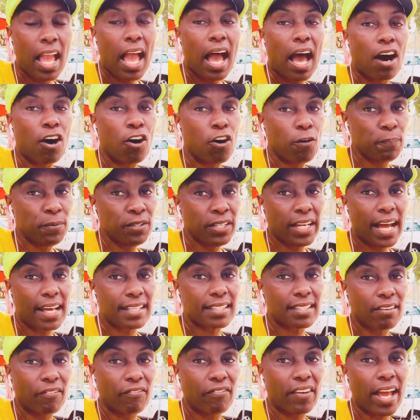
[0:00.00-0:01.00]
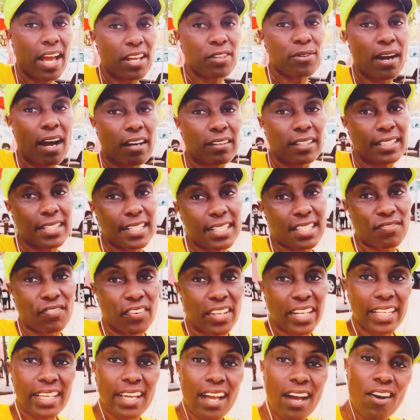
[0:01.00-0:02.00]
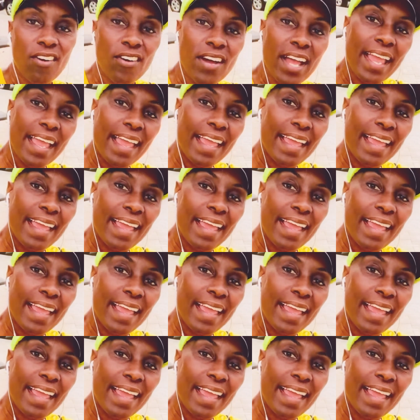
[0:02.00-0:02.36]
I hope you got some value out of this video,